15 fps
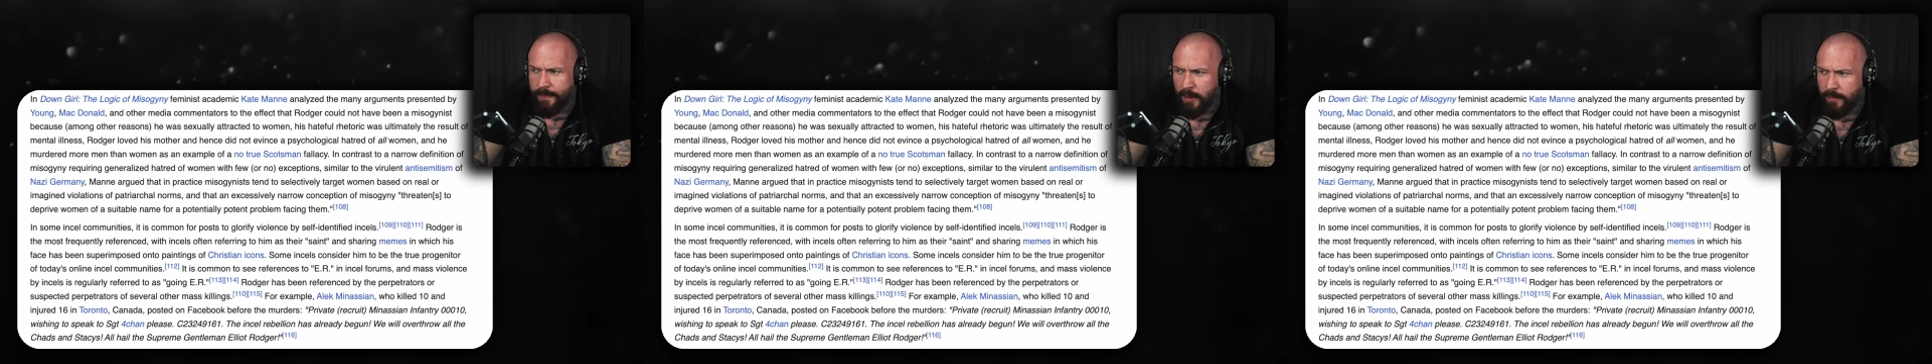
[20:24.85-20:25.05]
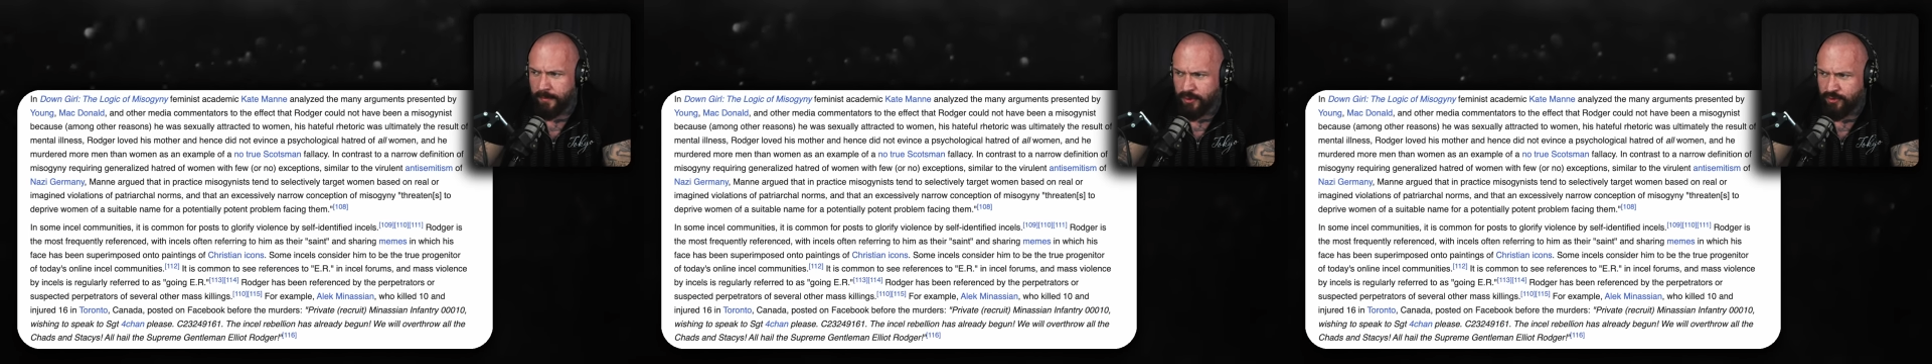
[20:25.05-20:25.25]

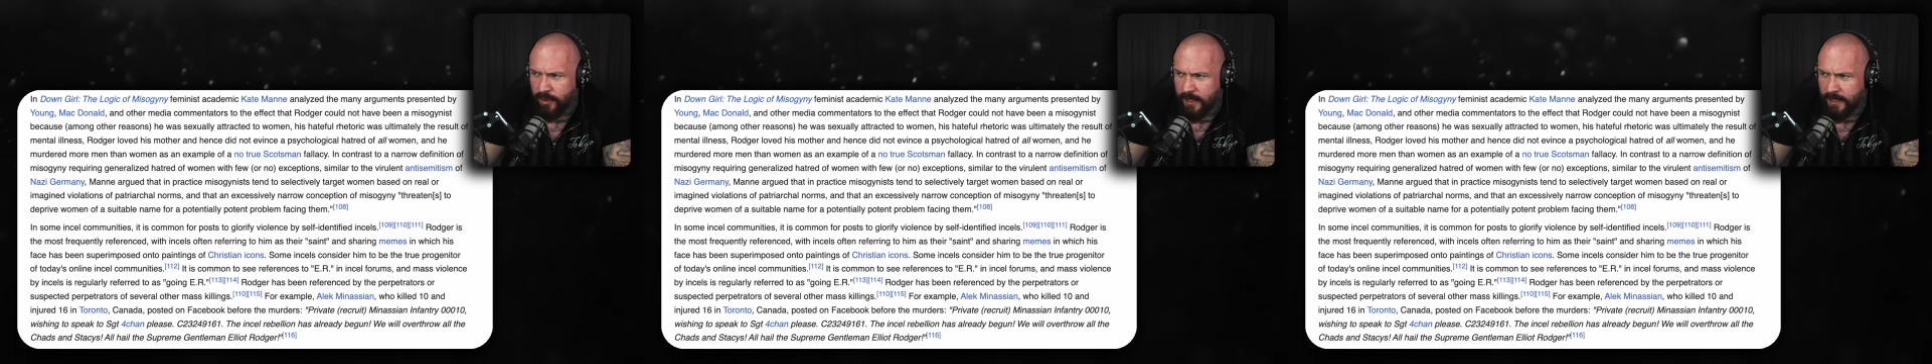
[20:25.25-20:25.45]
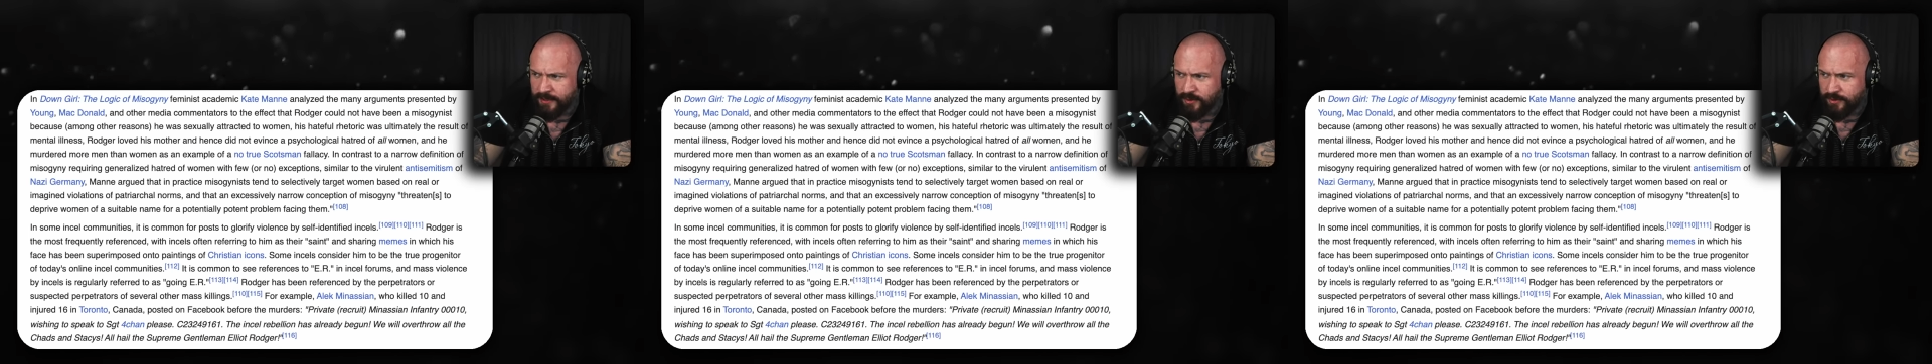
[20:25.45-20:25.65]

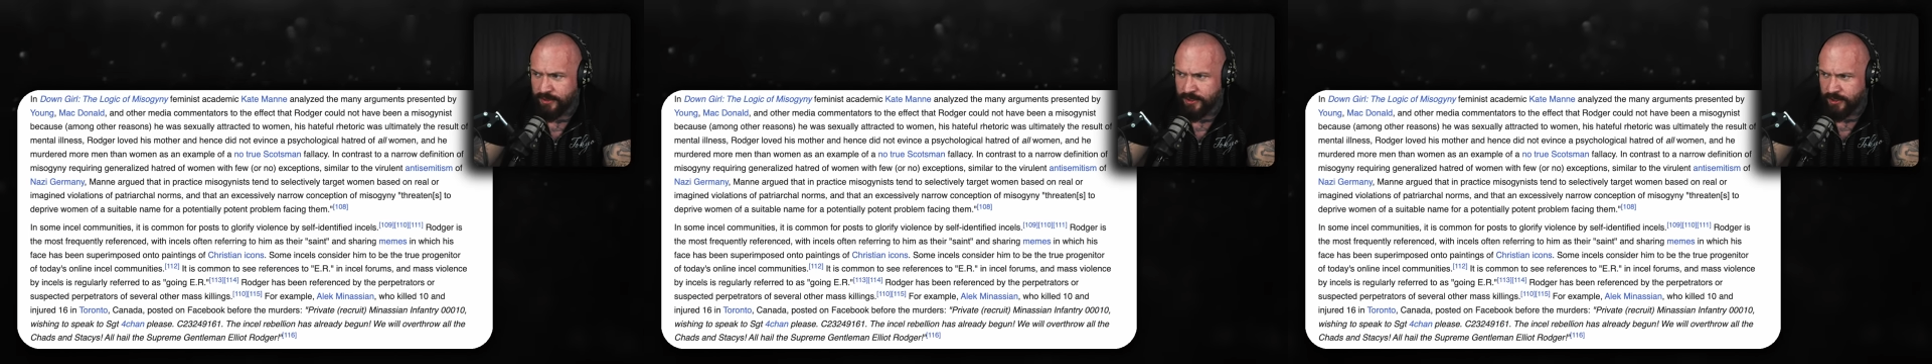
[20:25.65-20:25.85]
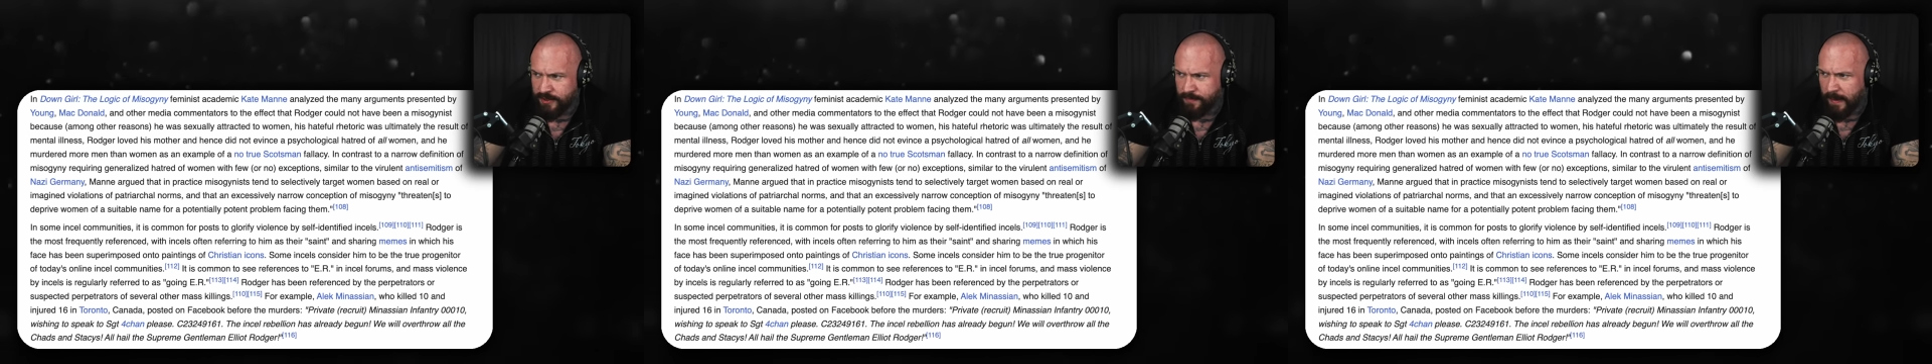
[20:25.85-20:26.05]
perpetrators or
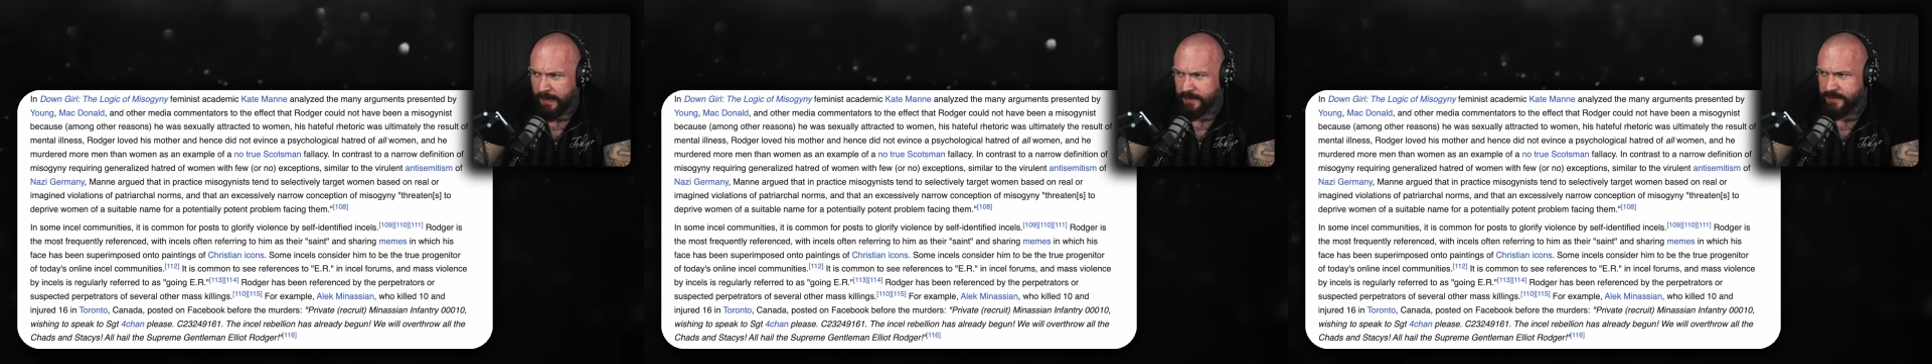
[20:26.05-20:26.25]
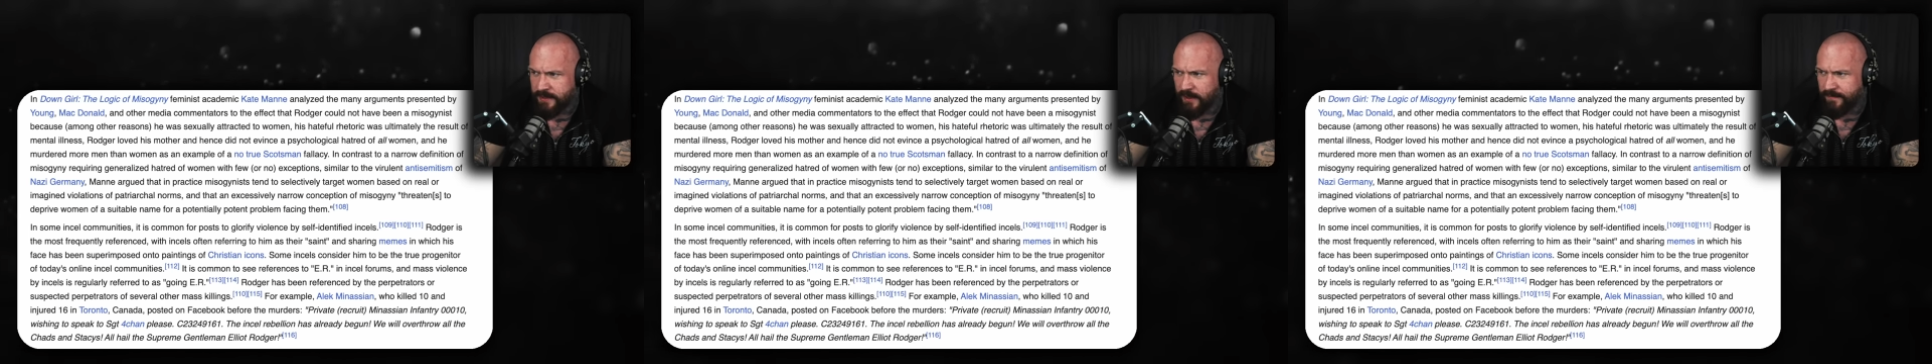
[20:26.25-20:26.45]
suspects